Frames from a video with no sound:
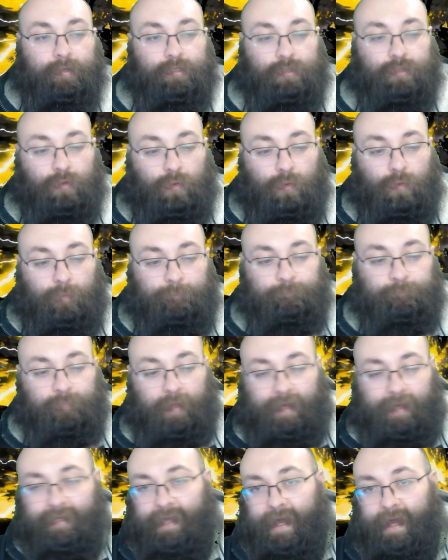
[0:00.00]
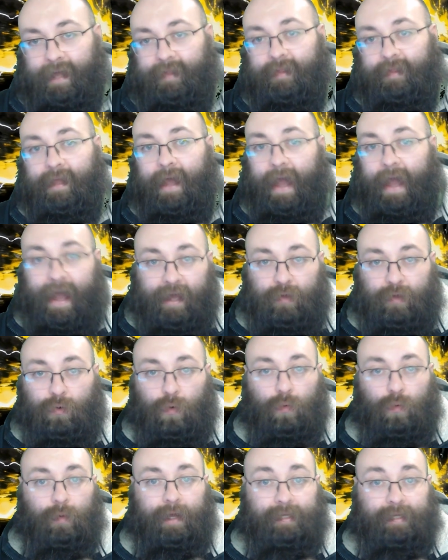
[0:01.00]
So, again, Echo